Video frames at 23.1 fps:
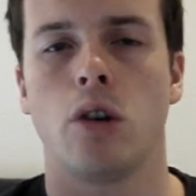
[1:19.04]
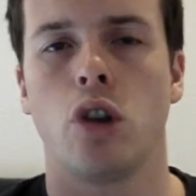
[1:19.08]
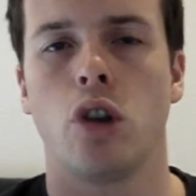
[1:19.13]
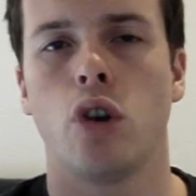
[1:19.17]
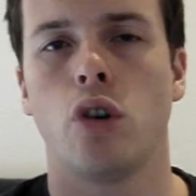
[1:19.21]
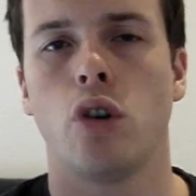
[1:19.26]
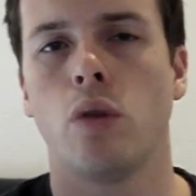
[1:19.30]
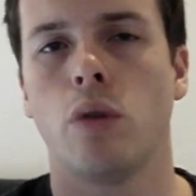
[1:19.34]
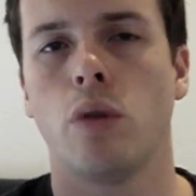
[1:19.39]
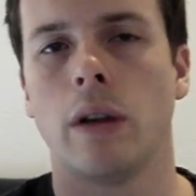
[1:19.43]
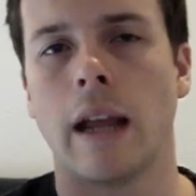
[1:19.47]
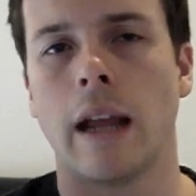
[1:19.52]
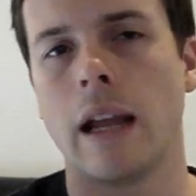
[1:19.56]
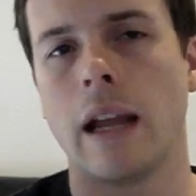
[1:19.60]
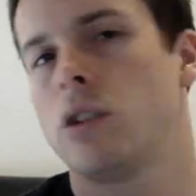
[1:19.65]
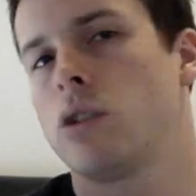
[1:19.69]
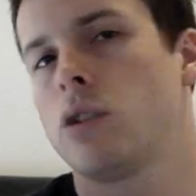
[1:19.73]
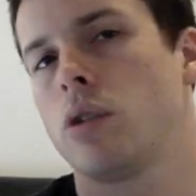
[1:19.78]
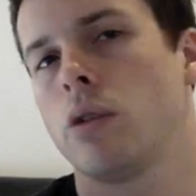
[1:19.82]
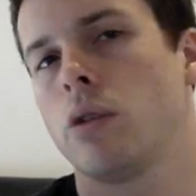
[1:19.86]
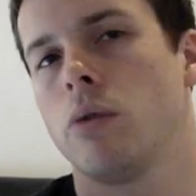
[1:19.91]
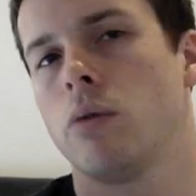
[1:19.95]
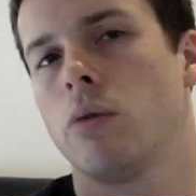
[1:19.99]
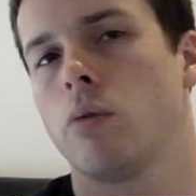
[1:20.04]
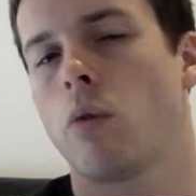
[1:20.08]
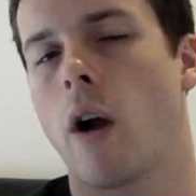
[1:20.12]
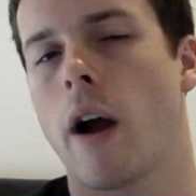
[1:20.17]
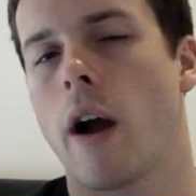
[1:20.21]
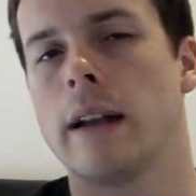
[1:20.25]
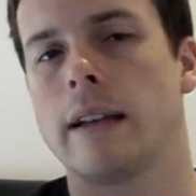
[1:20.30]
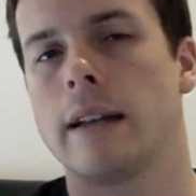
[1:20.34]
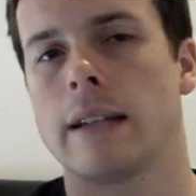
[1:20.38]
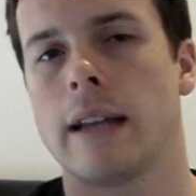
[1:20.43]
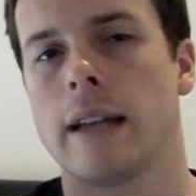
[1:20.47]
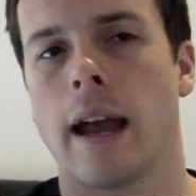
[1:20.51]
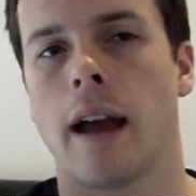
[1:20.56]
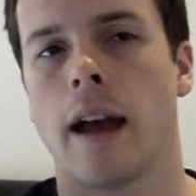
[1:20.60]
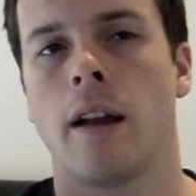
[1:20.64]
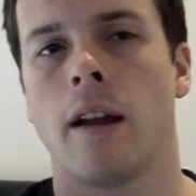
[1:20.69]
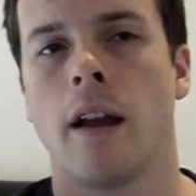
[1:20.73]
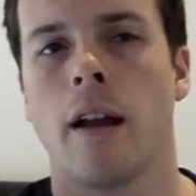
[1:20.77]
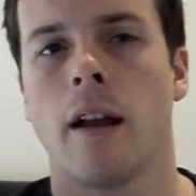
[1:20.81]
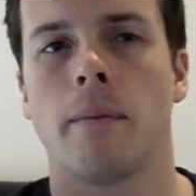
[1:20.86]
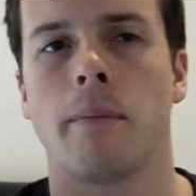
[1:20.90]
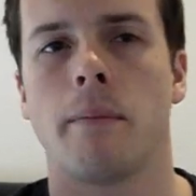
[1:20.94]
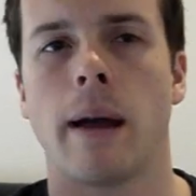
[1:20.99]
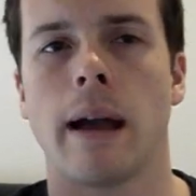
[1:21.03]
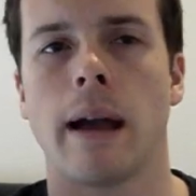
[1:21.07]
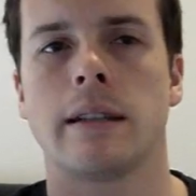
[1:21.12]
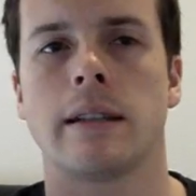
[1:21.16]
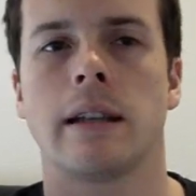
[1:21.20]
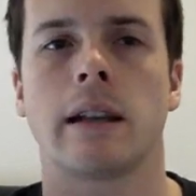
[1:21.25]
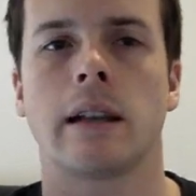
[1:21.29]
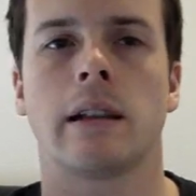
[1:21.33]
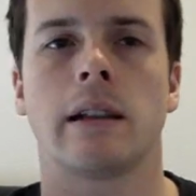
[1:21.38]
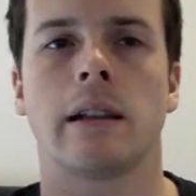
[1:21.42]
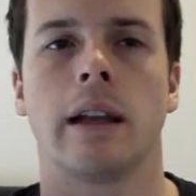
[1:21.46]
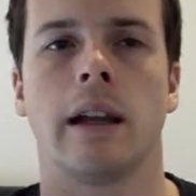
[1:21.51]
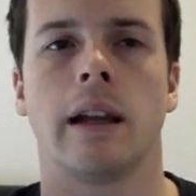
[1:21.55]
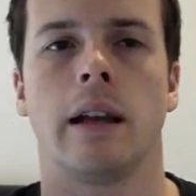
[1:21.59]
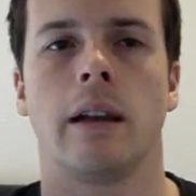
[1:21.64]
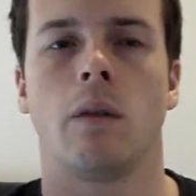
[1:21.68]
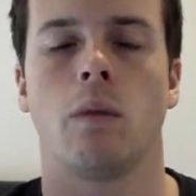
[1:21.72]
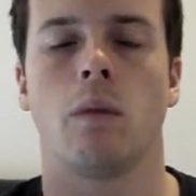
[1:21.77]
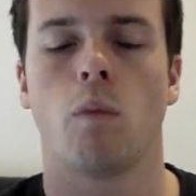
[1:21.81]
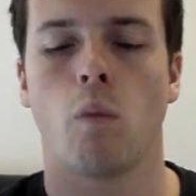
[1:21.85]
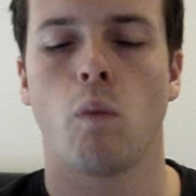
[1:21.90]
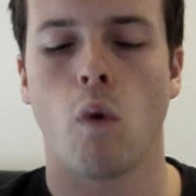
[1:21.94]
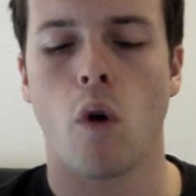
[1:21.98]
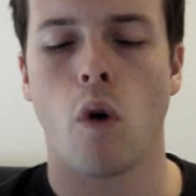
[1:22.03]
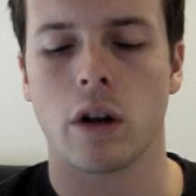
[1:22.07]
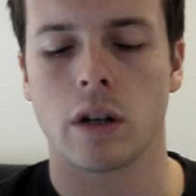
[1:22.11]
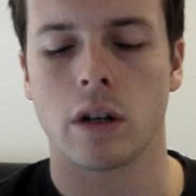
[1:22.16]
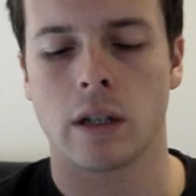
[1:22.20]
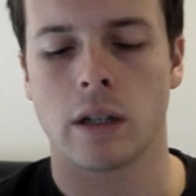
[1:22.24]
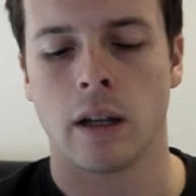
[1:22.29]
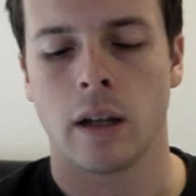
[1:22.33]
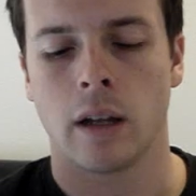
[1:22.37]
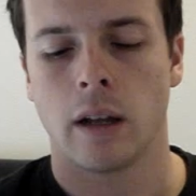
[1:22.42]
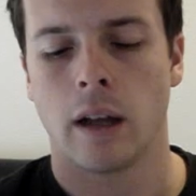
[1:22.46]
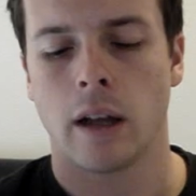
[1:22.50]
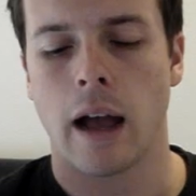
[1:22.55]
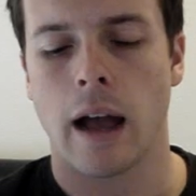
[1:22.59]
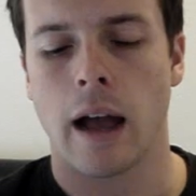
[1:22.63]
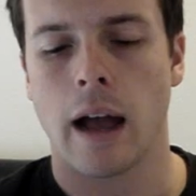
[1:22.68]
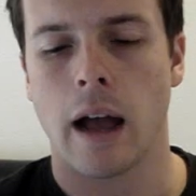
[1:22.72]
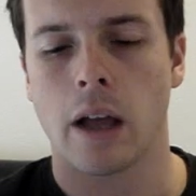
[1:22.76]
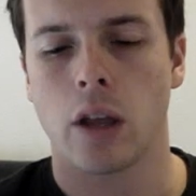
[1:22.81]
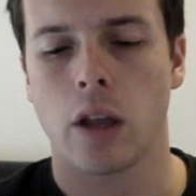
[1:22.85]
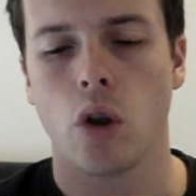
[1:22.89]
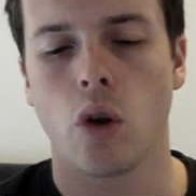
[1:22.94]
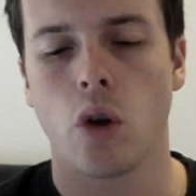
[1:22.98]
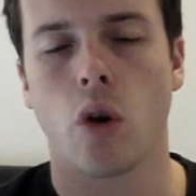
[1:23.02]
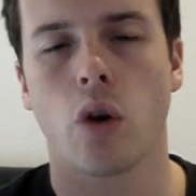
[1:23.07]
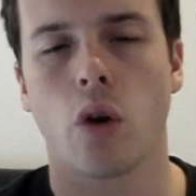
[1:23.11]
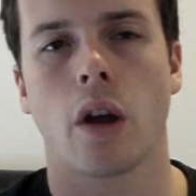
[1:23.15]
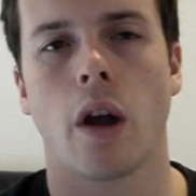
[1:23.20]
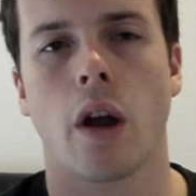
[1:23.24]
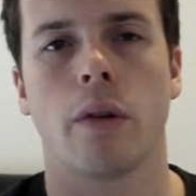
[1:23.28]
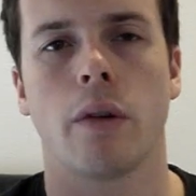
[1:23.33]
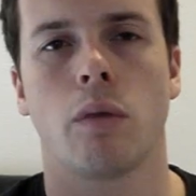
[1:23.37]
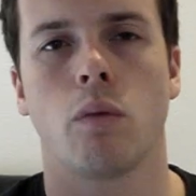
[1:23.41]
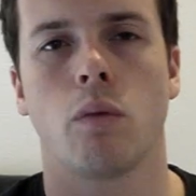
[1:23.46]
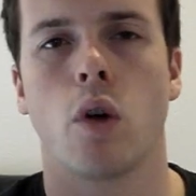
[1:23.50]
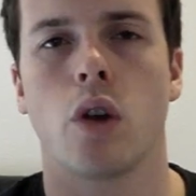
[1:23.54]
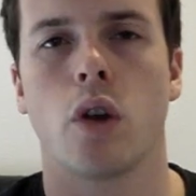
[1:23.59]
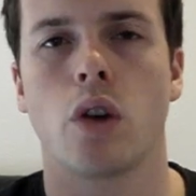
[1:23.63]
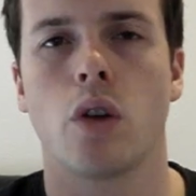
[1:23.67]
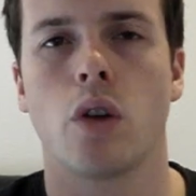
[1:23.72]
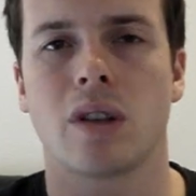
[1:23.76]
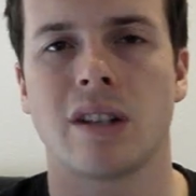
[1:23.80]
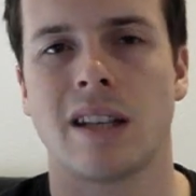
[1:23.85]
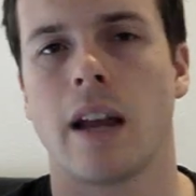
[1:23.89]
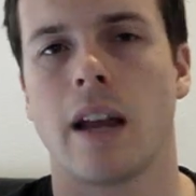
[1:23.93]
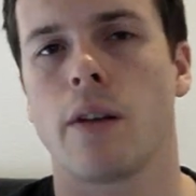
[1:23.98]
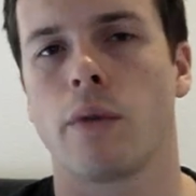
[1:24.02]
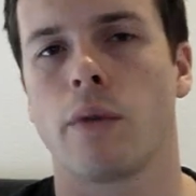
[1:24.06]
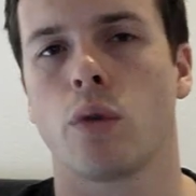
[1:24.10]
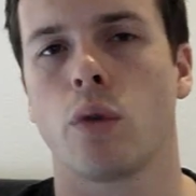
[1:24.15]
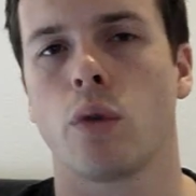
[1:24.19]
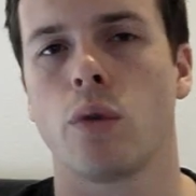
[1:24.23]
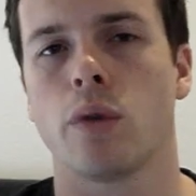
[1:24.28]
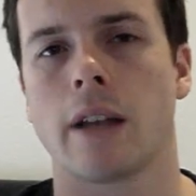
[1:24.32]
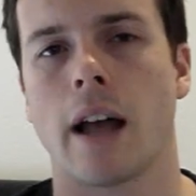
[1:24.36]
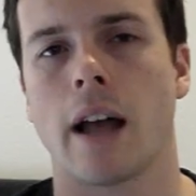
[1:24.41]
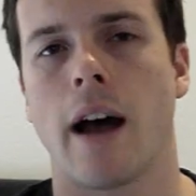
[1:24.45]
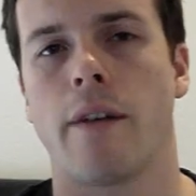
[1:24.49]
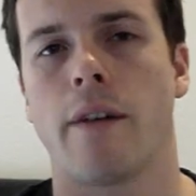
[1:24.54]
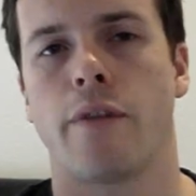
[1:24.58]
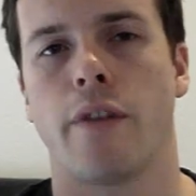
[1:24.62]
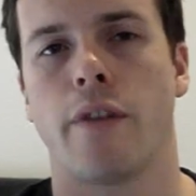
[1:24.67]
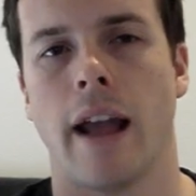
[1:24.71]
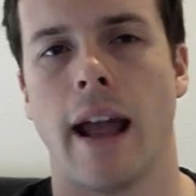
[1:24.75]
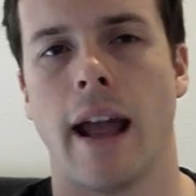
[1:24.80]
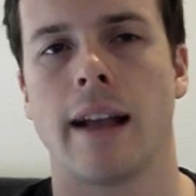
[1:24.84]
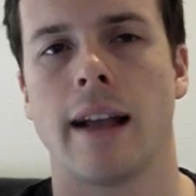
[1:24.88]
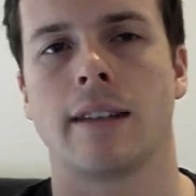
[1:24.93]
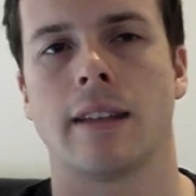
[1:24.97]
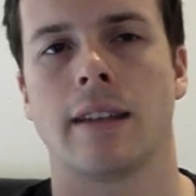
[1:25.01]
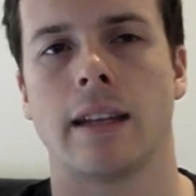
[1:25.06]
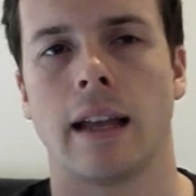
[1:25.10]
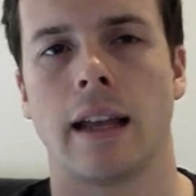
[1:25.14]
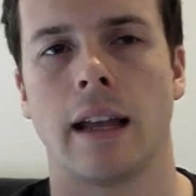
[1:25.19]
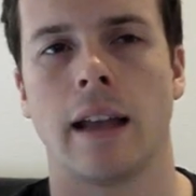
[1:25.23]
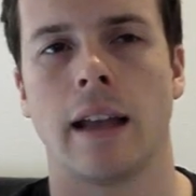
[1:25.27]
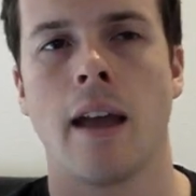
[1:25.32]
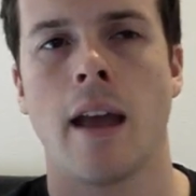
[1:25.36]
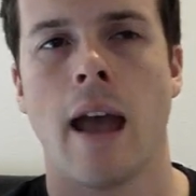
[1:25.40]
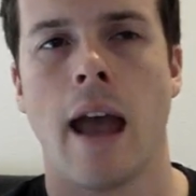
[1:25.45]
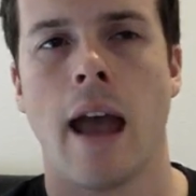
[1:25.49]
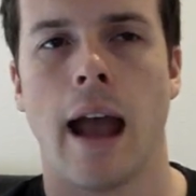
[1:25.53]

you need to write down basically what what your set of rules are for exiting.